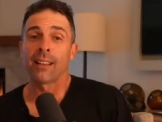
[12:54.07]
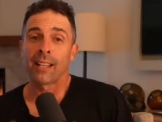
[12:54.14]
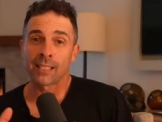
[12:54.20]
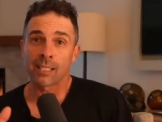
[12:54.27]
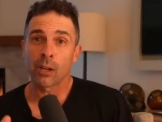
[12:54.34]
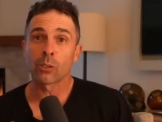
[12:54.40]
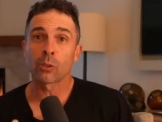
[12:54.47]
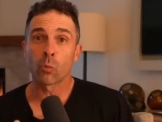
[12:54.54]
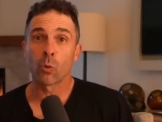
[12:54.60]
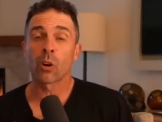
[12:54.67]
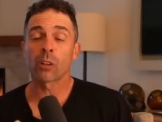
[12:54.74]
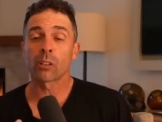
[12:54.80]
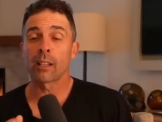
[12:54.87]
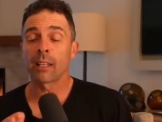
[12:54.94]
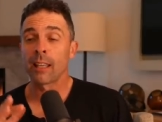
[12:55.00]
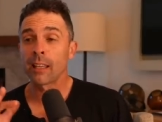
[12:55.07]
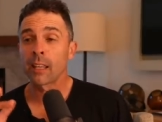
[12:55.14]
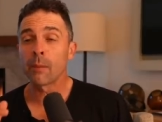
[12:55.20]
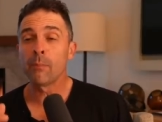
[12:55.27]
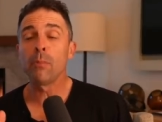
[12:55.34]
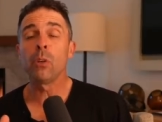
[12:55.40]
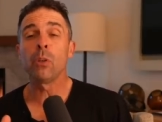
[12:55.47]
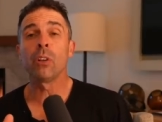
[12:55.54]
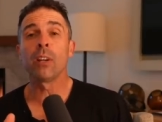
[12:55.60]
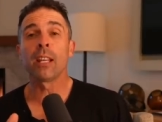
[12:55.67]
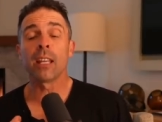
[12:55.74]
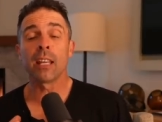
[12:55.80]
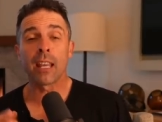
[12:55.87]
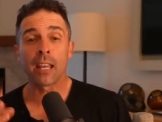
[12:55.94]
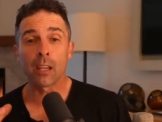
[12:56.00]
that's how it's worked in
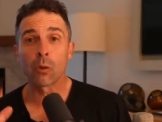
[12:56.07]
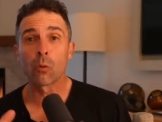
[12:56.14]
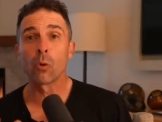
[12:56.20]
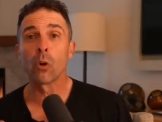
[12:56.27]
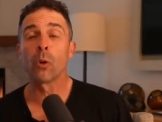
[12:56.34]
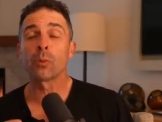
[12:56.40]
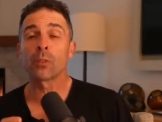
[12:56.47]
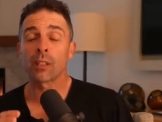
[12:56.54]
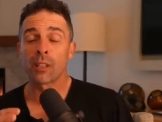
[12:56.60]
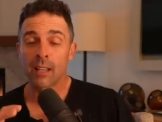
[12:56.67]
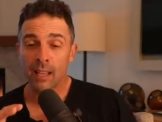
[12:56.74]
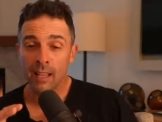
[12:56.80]
community, in groups,